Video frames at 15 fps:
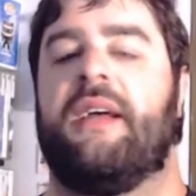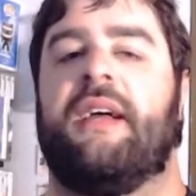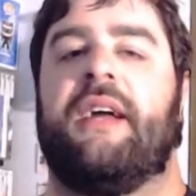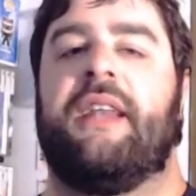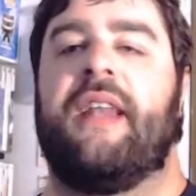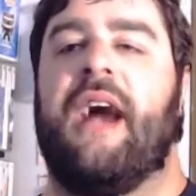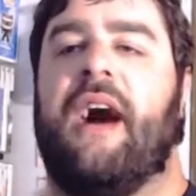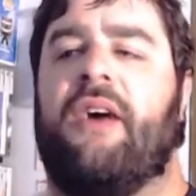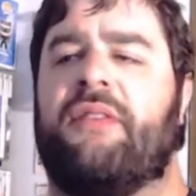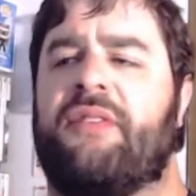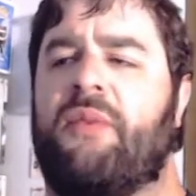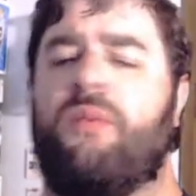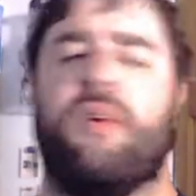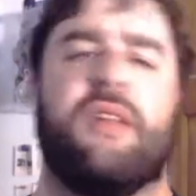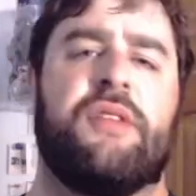Now, the
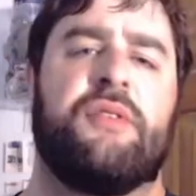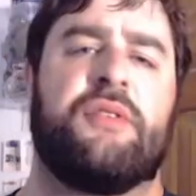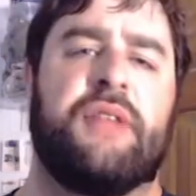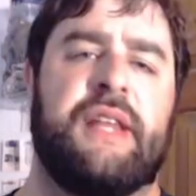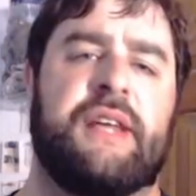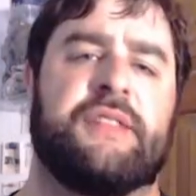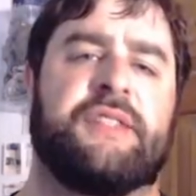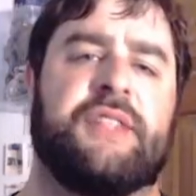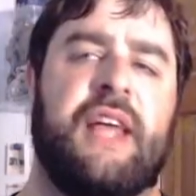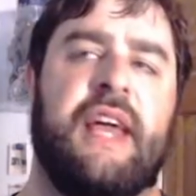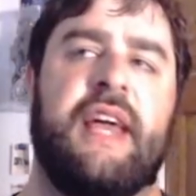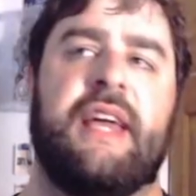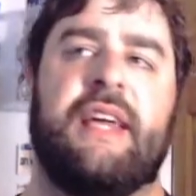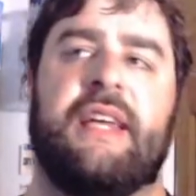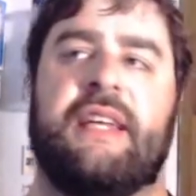one other thing I'll
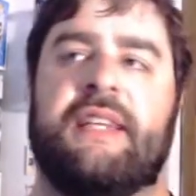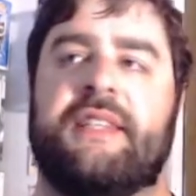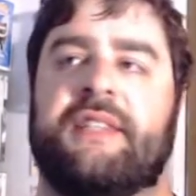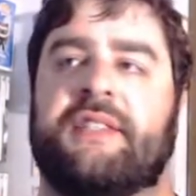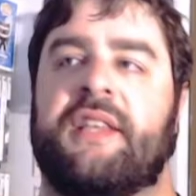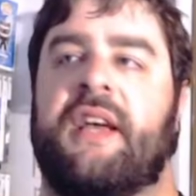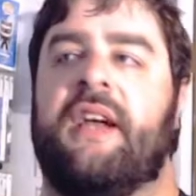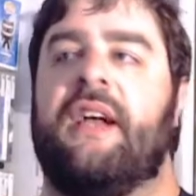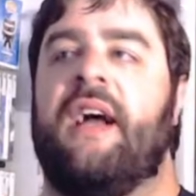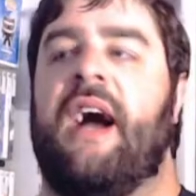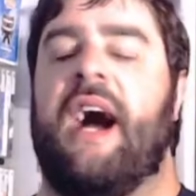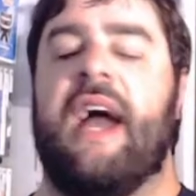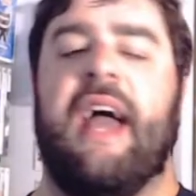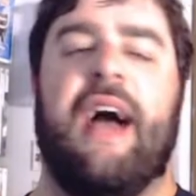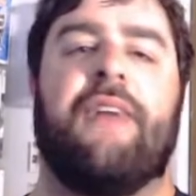say is,
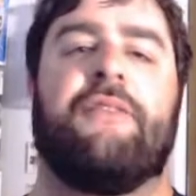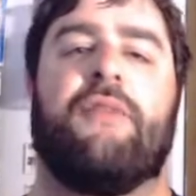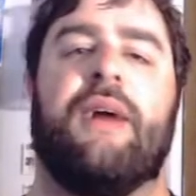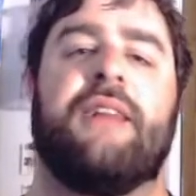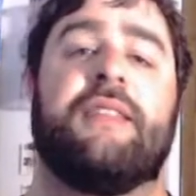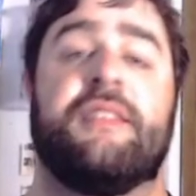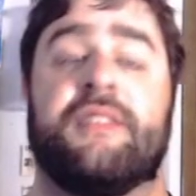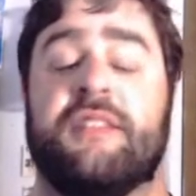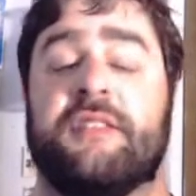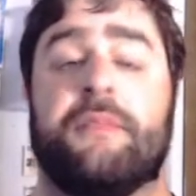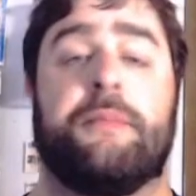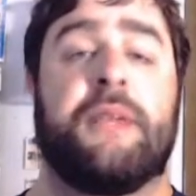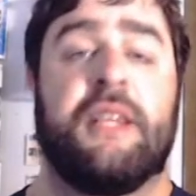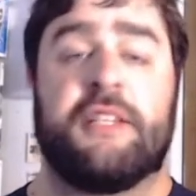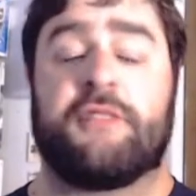I have read this is a
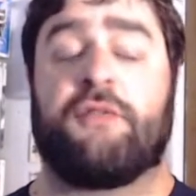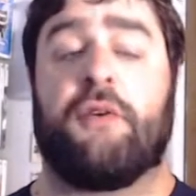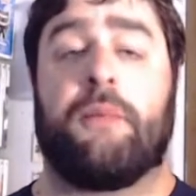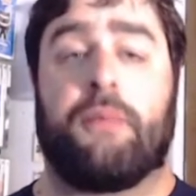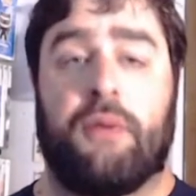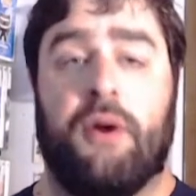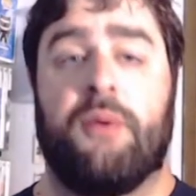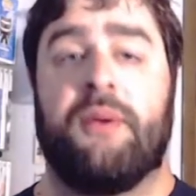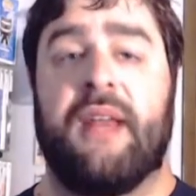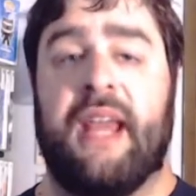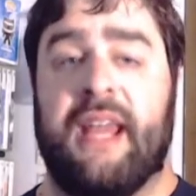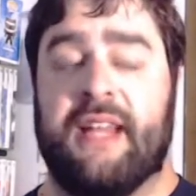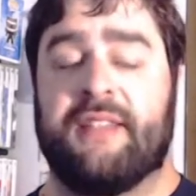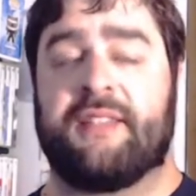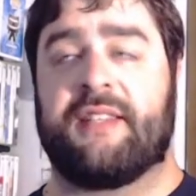PS4 Pro
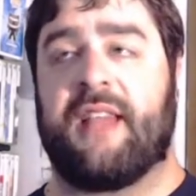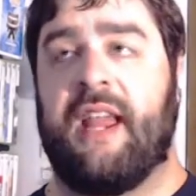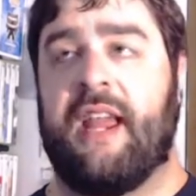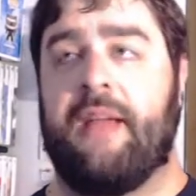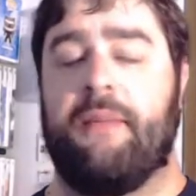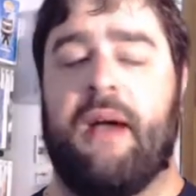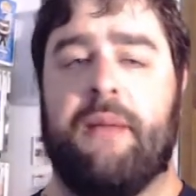enhanced game.